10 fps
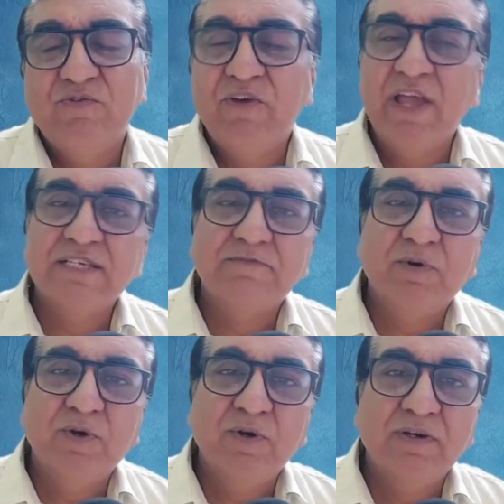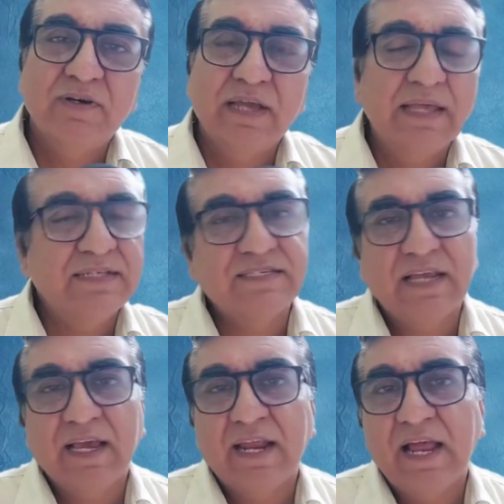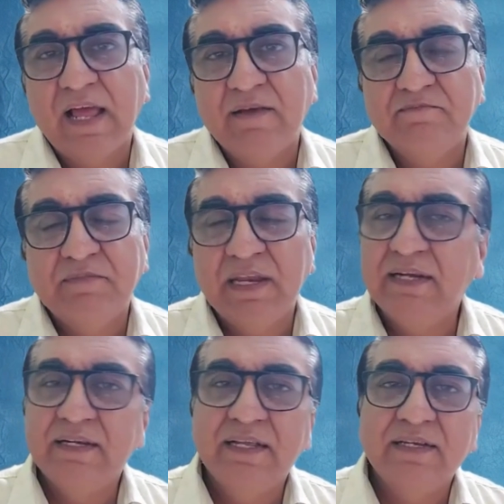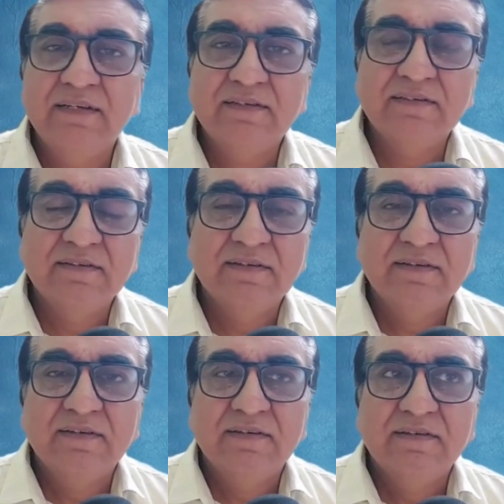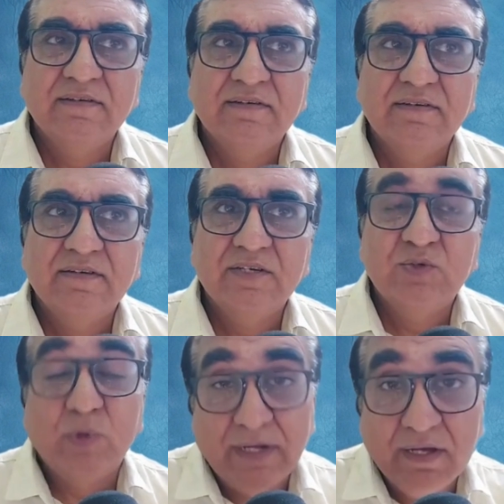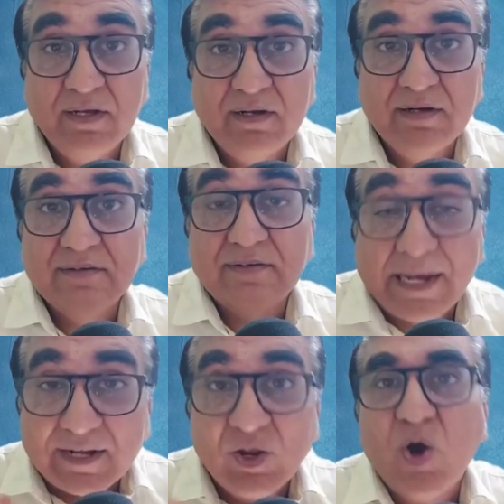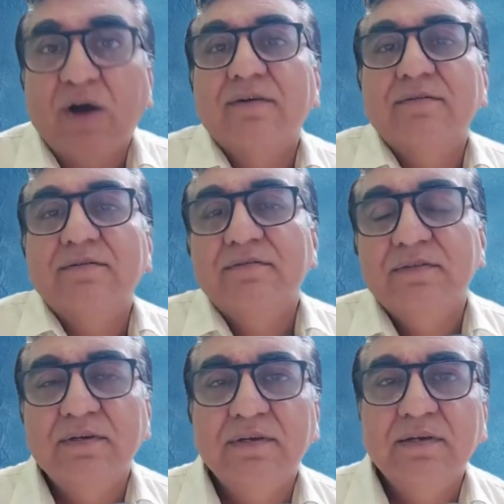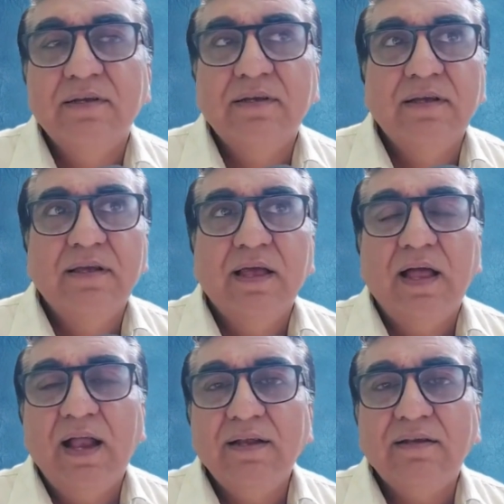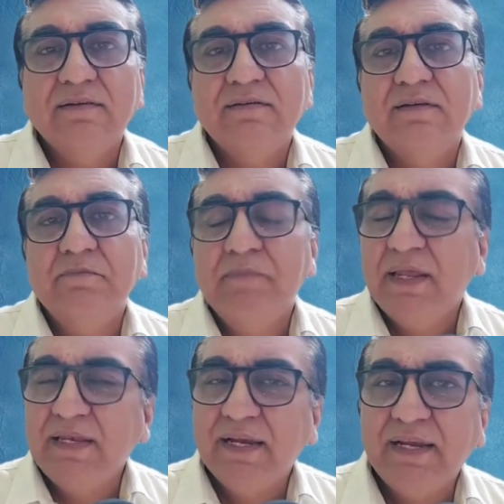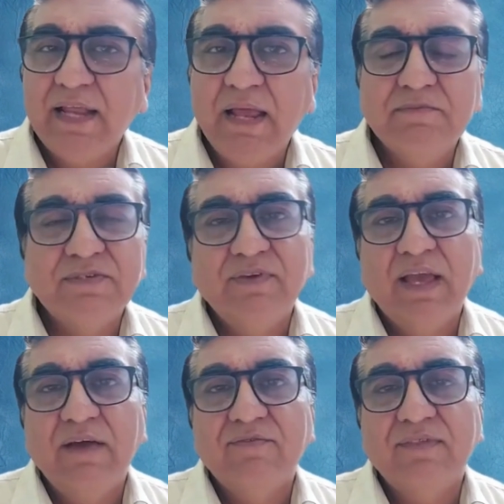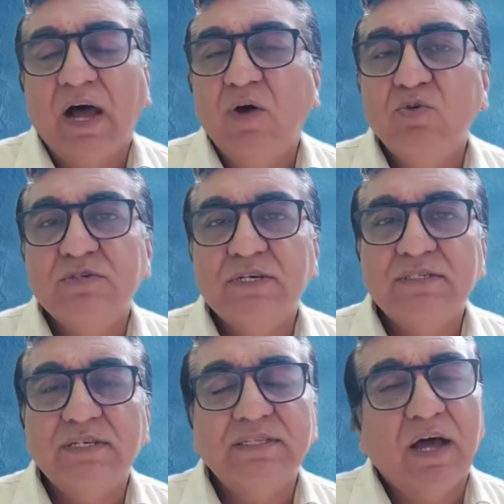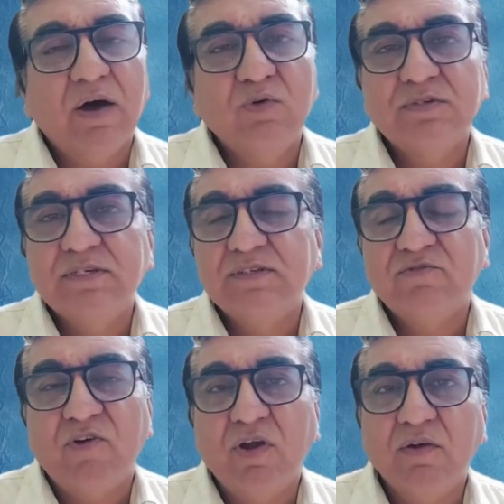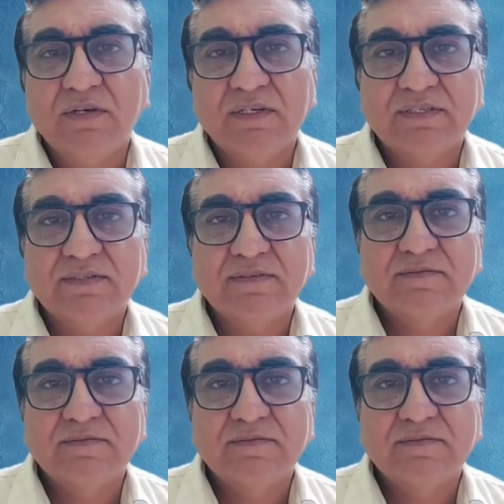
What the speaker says: Facebook, Instagram, LinkedIn, Twitter, TikTok. And many a times we have thousands and thousands of followers.